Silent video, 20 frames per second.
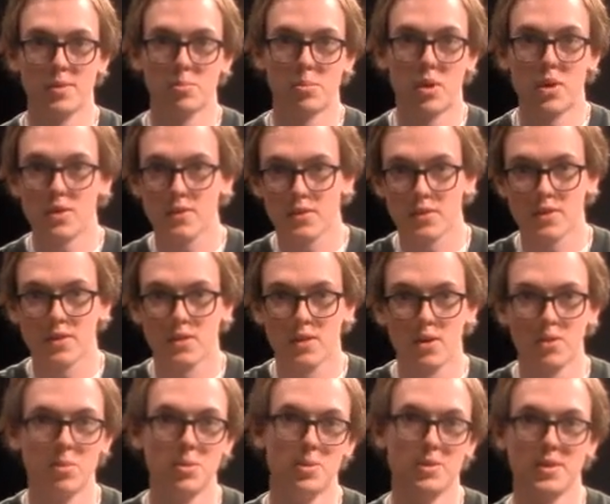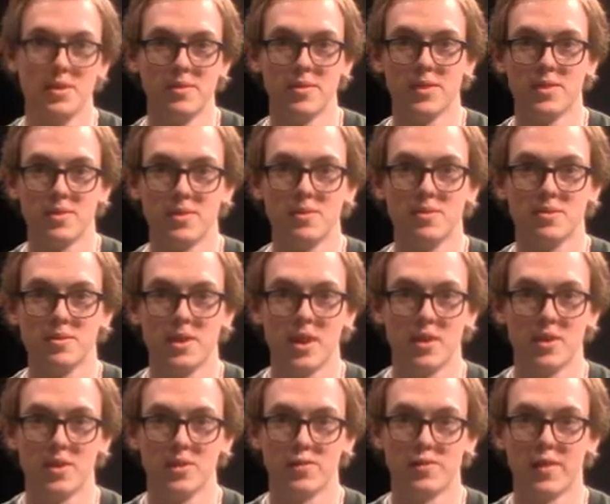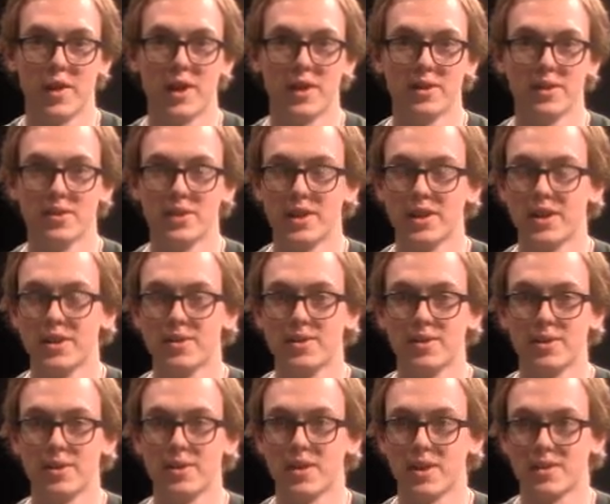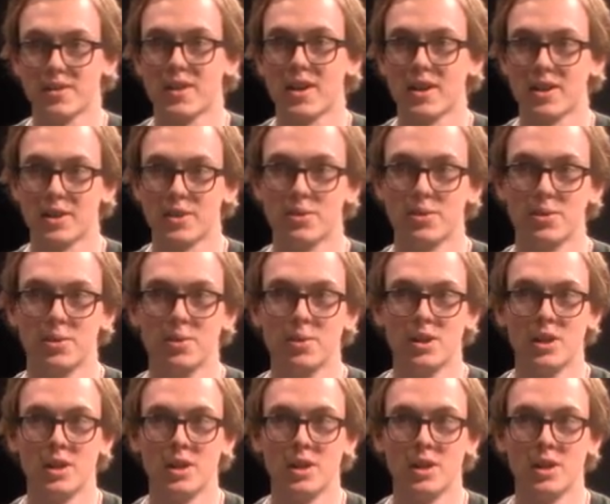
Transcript: Barnes & Noble even carries vinyl now, so that's kind of cool.